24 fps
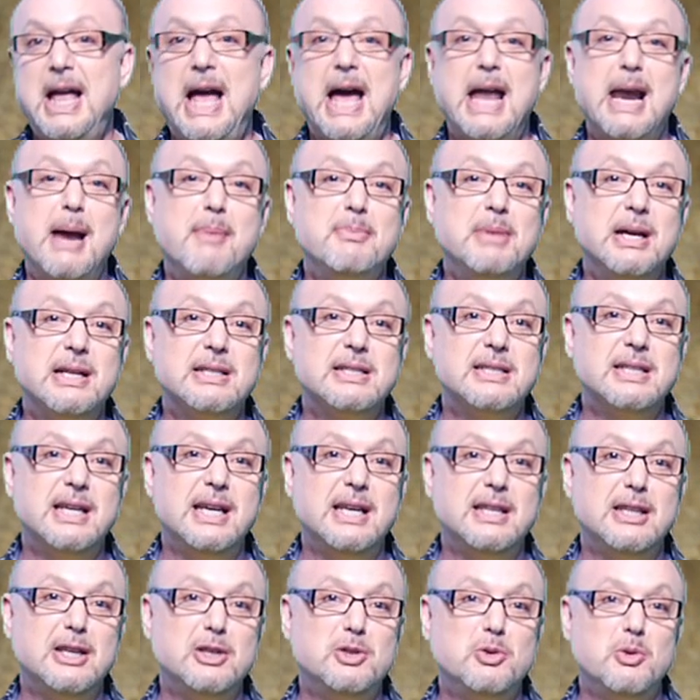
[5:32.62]
And I'm not
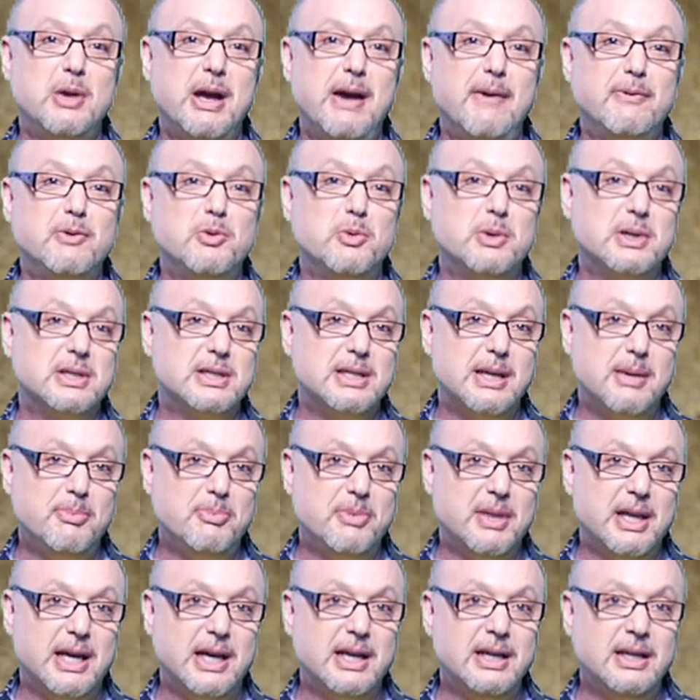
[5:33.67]
saying that you have to accept
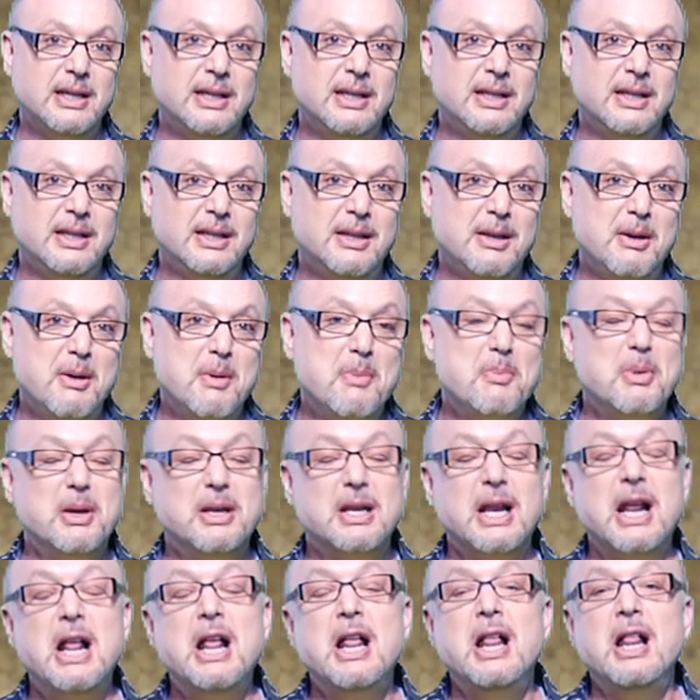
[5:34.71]
that,
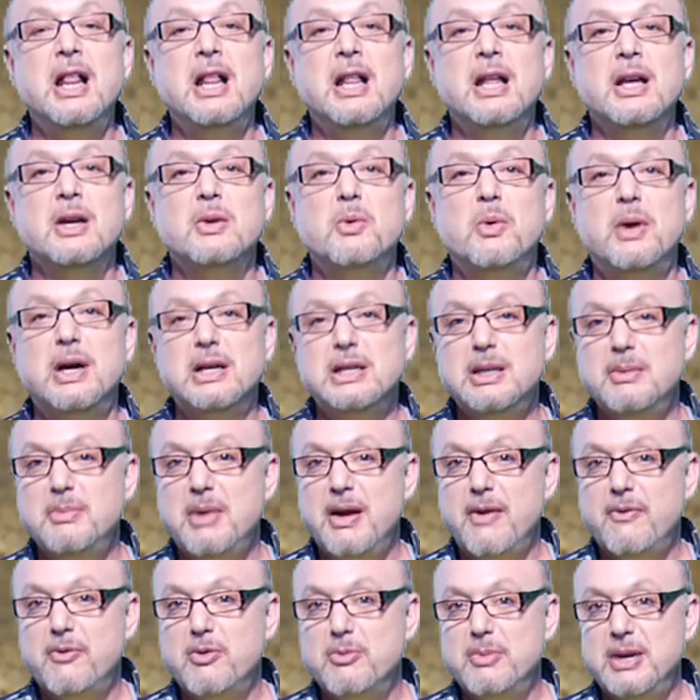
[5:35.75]
but quantum
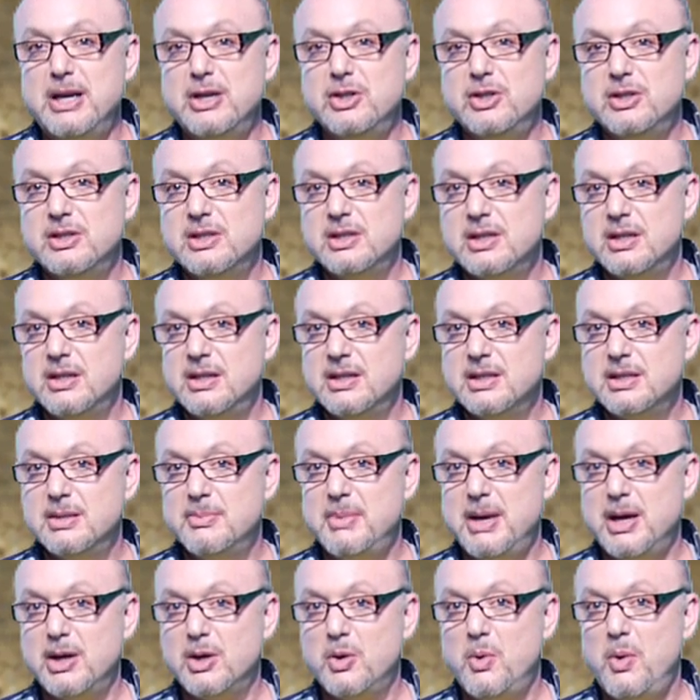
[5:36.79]
affirmations talks
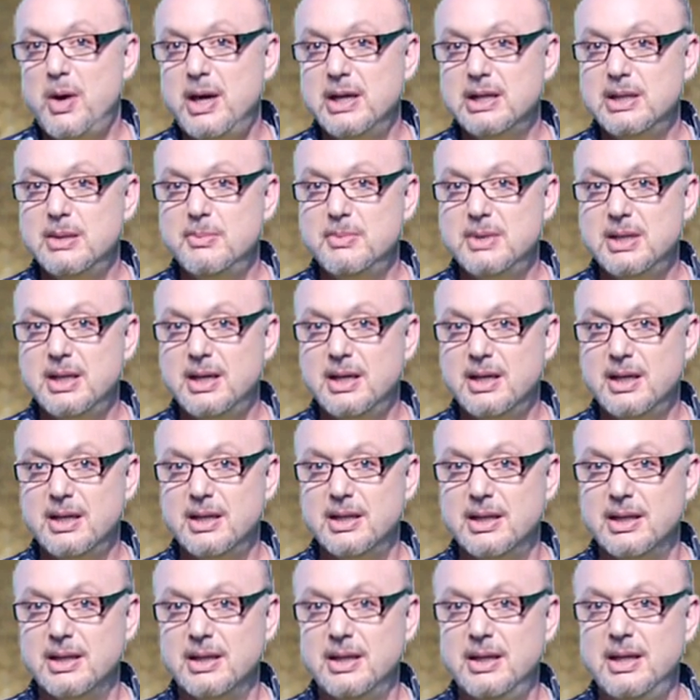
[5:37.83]
about quantum
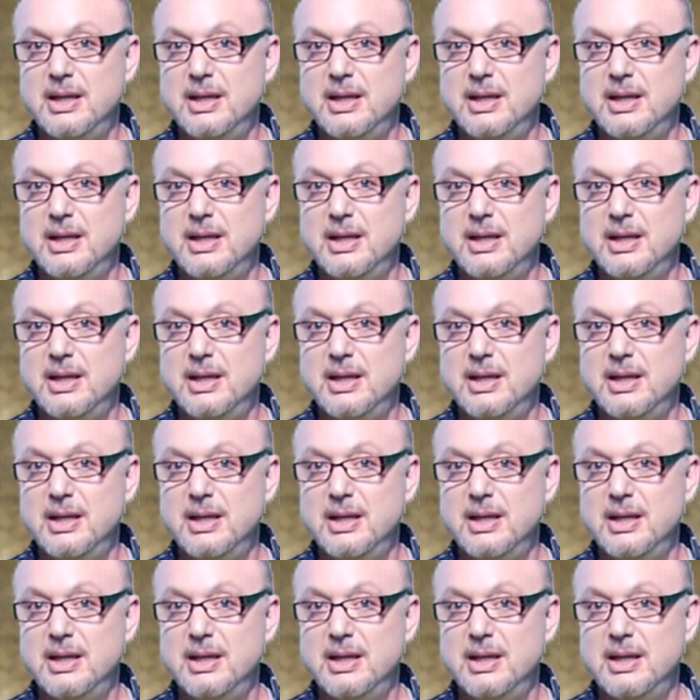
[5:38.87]
tunneling,